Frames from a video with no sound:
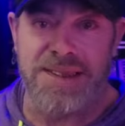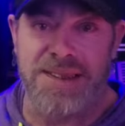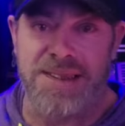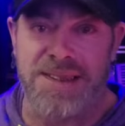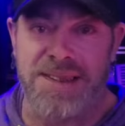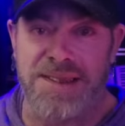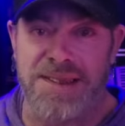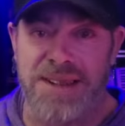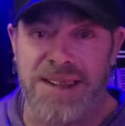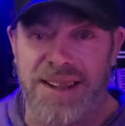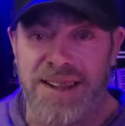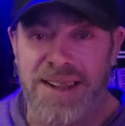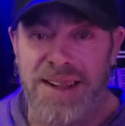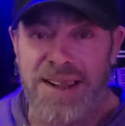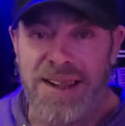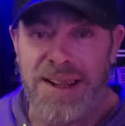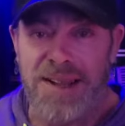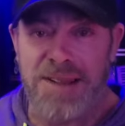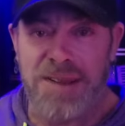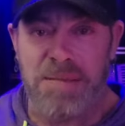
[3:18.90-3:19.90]
it's just,
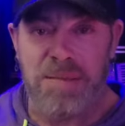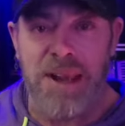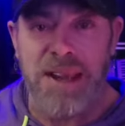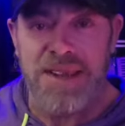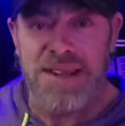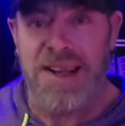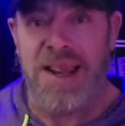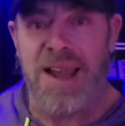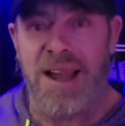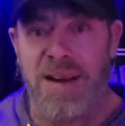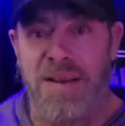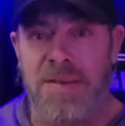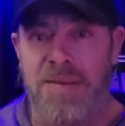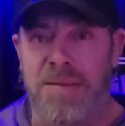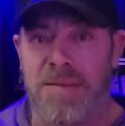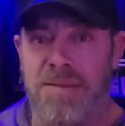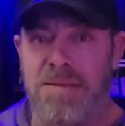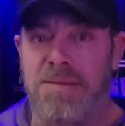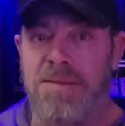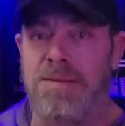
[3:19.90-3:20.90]
it's amazing how
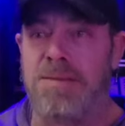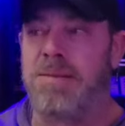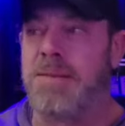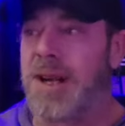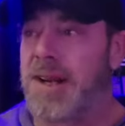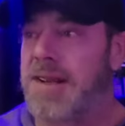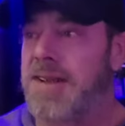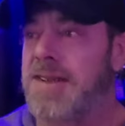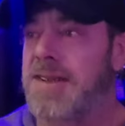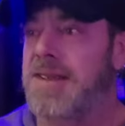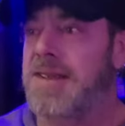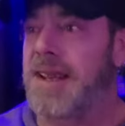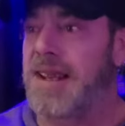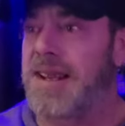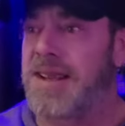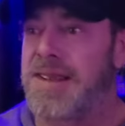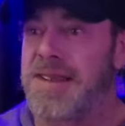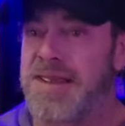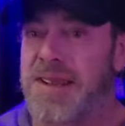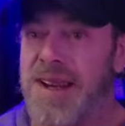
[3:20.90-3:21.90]
much
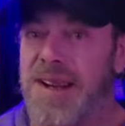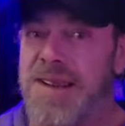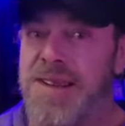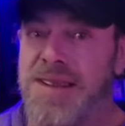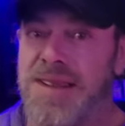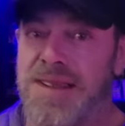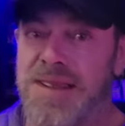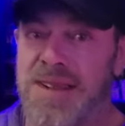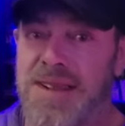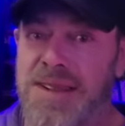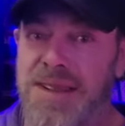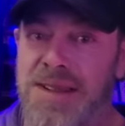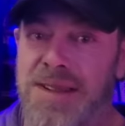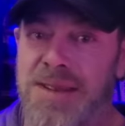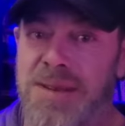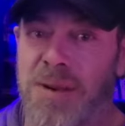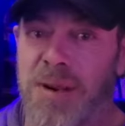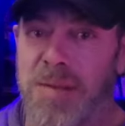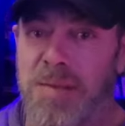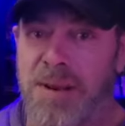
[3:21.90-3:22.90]
things change in such a
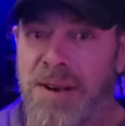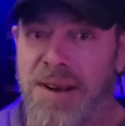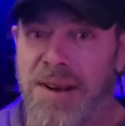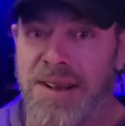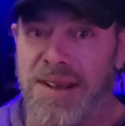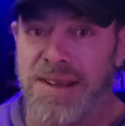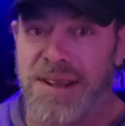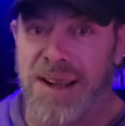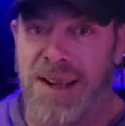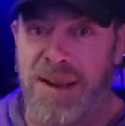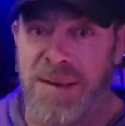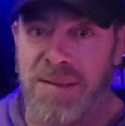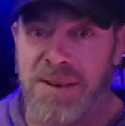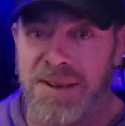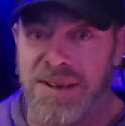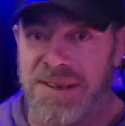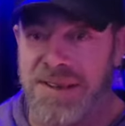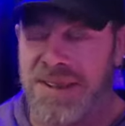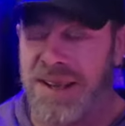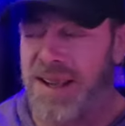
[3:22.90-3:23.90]
short period of time,
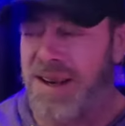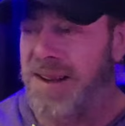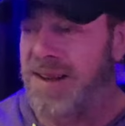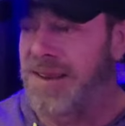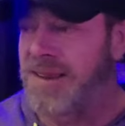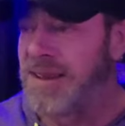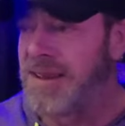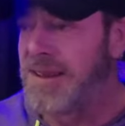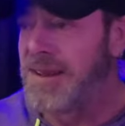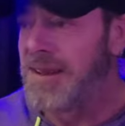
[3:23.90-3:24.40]
and it's kind of